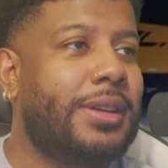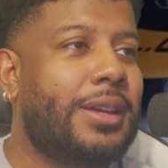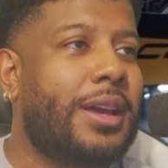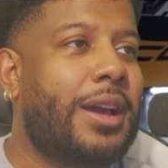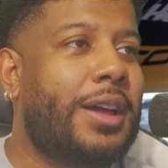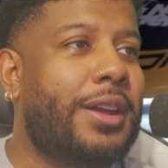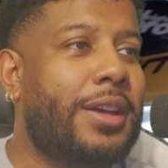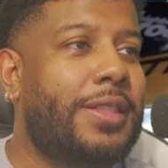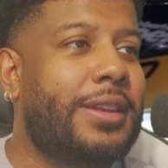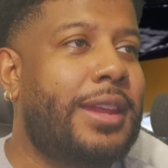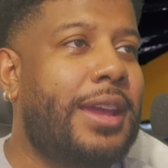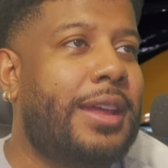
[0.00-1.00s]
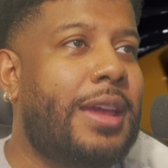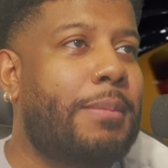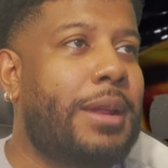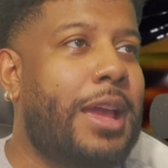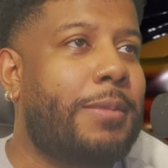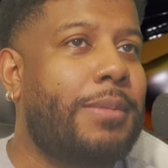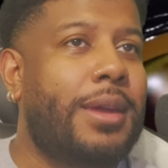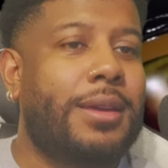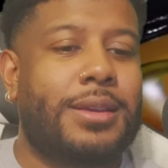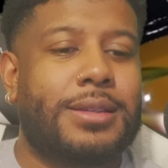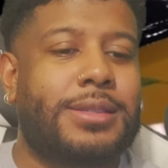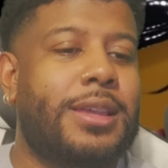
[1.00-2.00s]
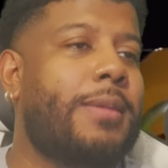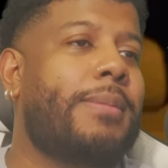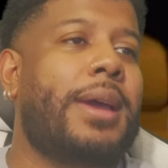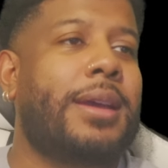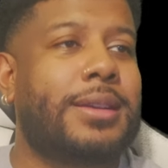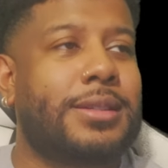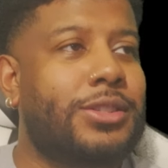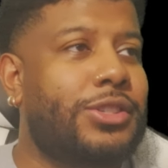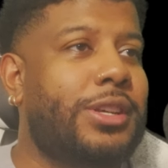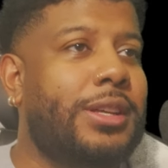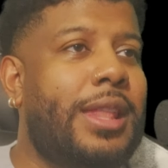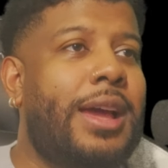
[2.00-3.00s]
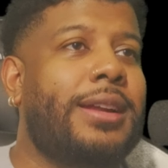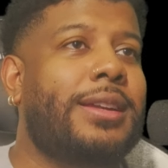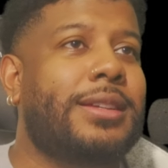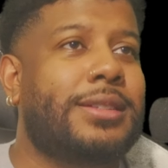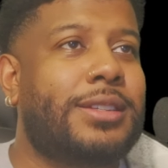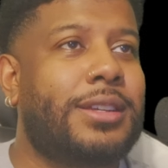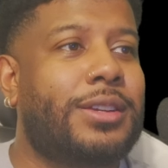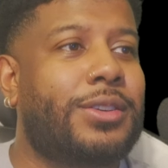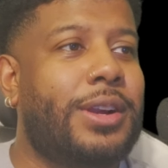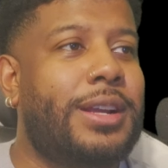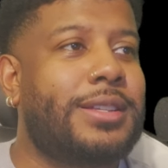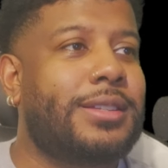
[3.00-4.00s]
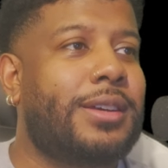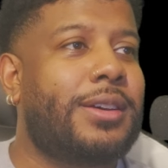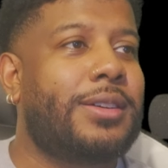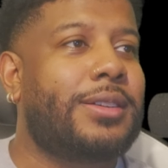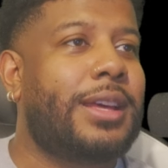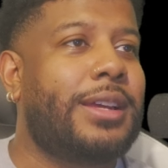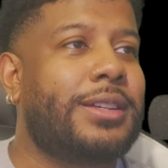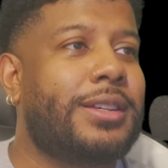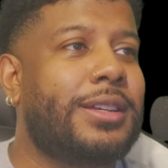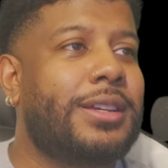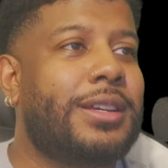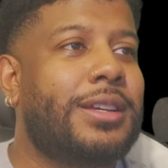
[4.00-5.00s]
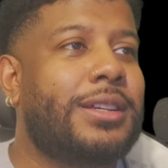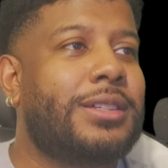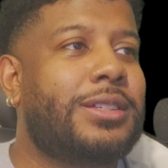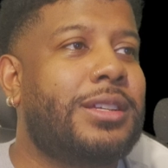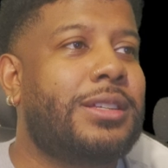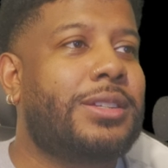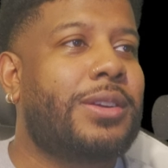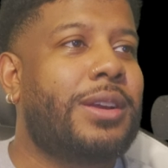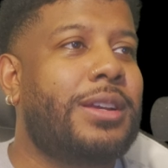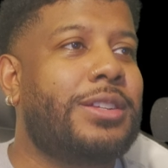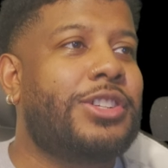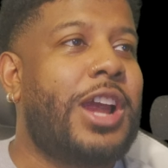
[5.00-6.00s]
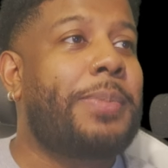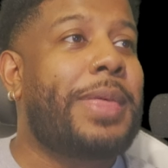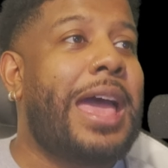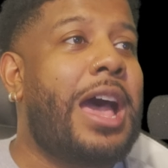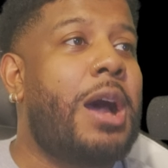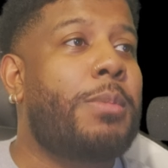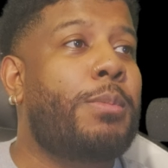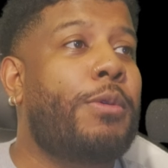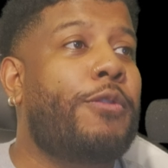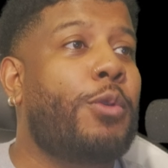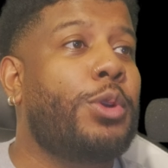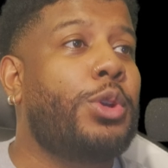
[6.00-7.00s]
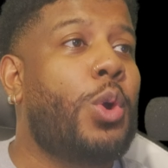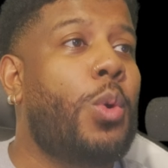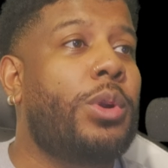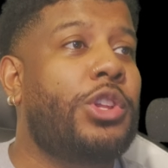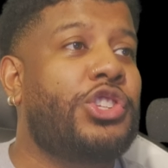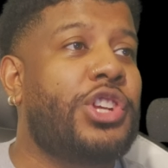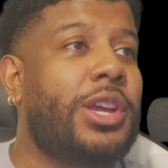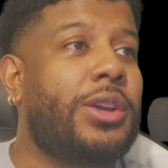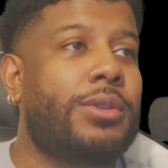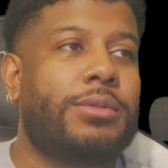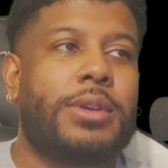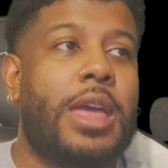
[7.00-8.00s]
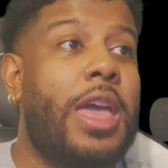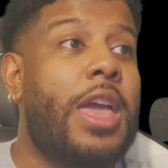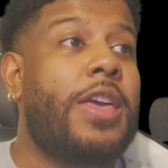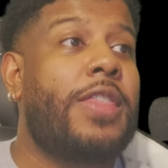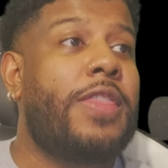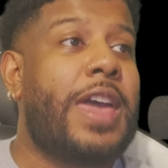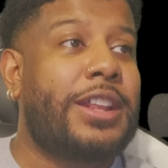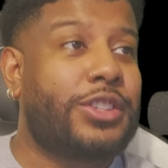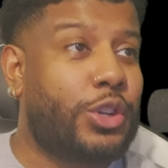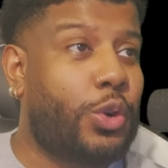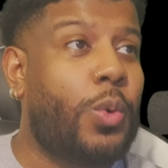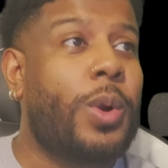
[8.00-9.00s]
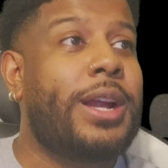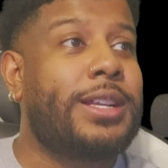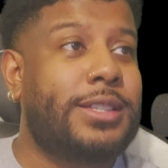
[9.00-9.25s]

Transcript: Another day that black men get set back because of shit like this. Shit crazy, dog. Like, shit is crazy. Drop the album before you go into jail. That is a crazy